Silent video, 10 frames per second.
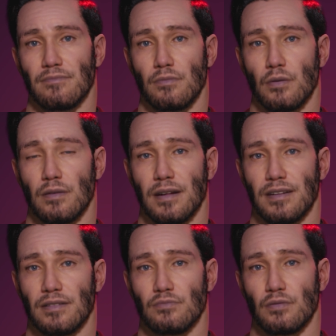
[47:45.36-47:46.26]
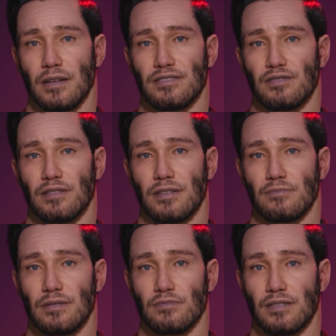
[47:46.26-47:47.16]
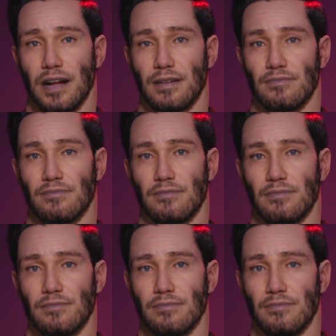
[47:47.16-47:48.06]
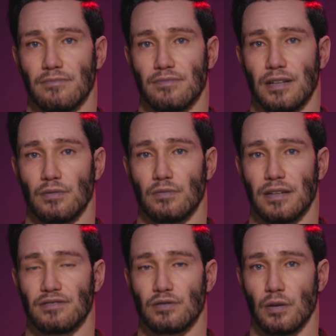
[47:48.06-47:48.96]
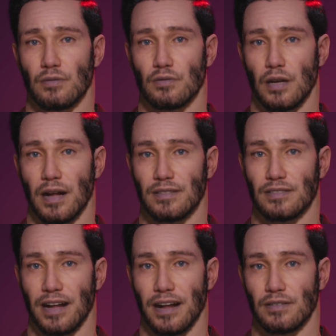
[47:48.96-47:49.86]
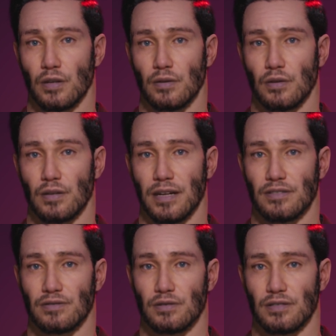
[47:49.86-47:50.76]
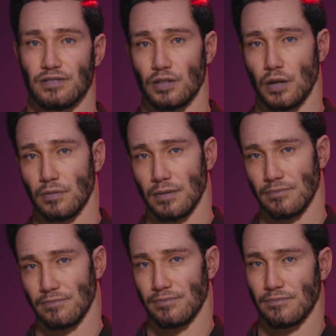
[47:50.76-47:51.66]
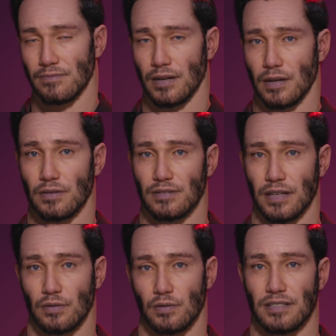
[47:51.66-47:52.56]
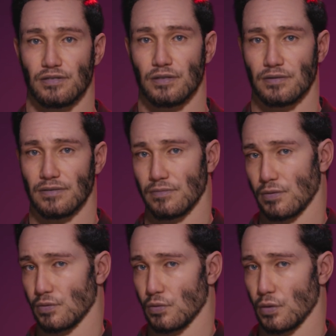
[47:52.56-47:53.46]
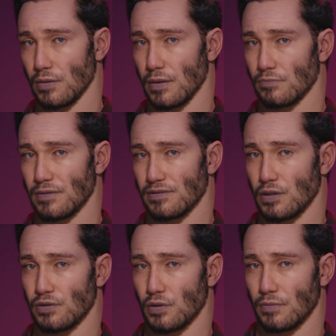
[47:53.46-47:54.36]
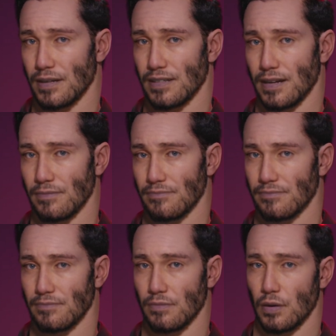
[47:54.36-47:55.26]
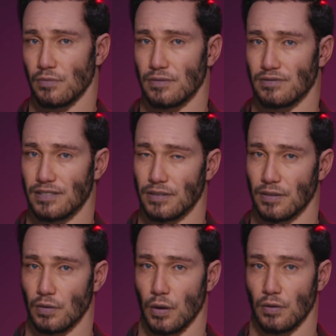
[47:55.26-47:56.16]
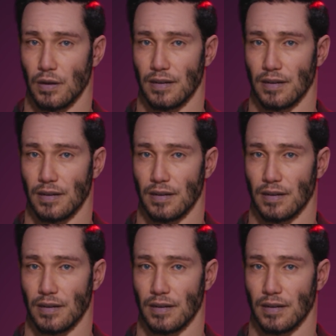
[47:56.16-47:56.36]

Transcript: or by the information you've been fed? Generational divides add another layer to this struggle. Younger generations, who've grown up with social media, often see their online